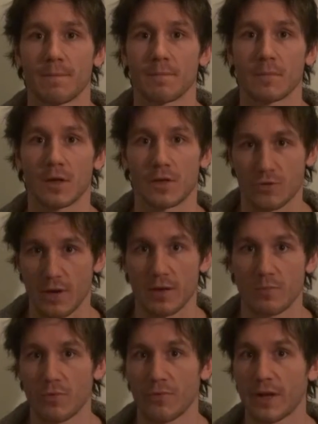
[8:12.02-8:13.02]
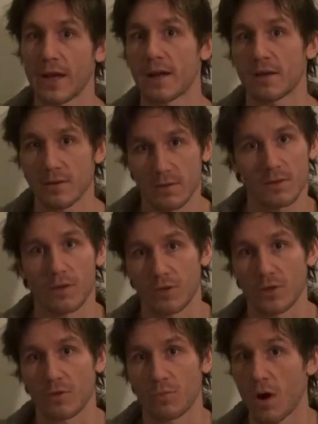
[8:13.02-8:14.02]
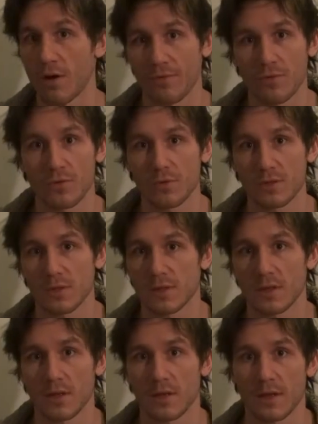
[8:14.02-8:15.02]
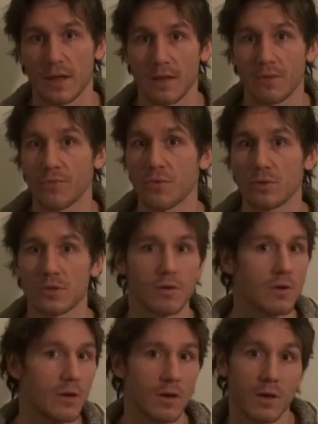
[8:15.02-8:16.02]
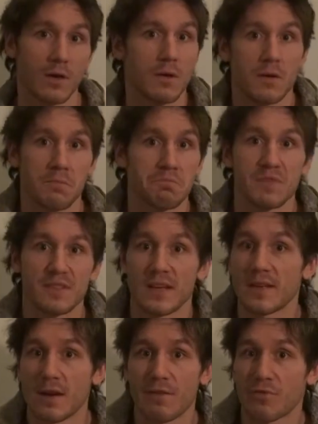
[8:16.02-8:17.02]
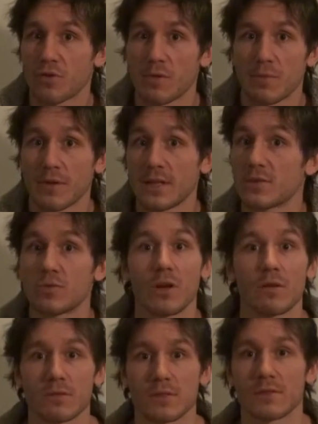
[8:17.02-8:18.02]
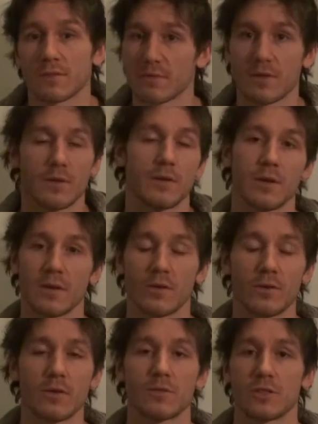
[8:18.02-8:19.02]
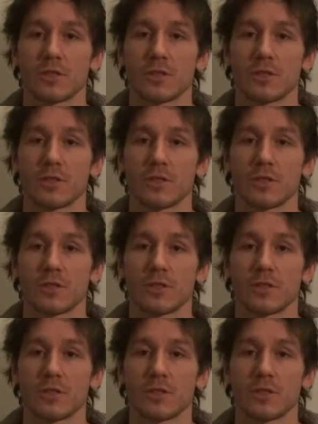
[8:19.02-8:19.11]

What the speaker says: I'm gonna try to move again on the raw foods, health foods, or stay there for a couple of days. Who knows? Who knows?